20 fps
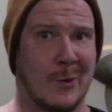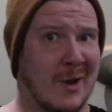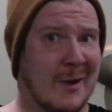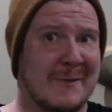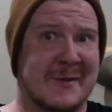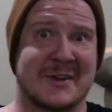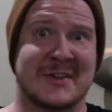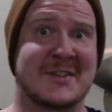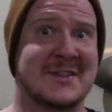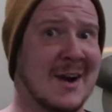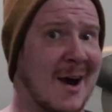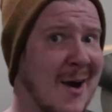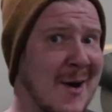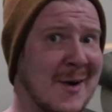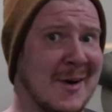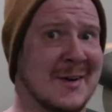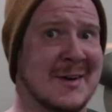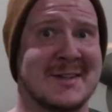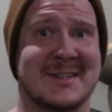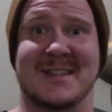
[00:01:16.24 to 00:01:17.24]
Well, for
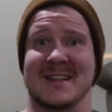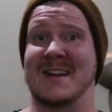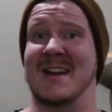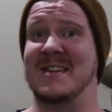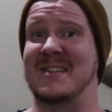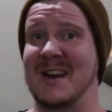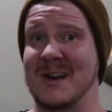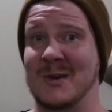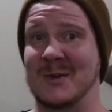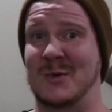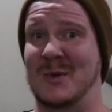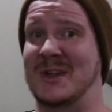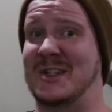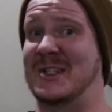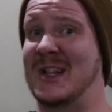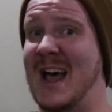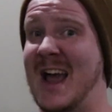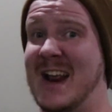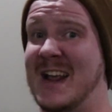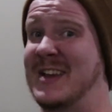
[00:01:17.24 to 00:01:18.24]
starters, the Nintendo Switch
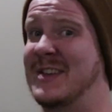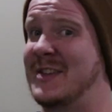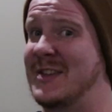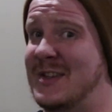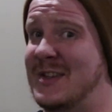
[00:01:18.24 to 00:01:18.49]
Lite is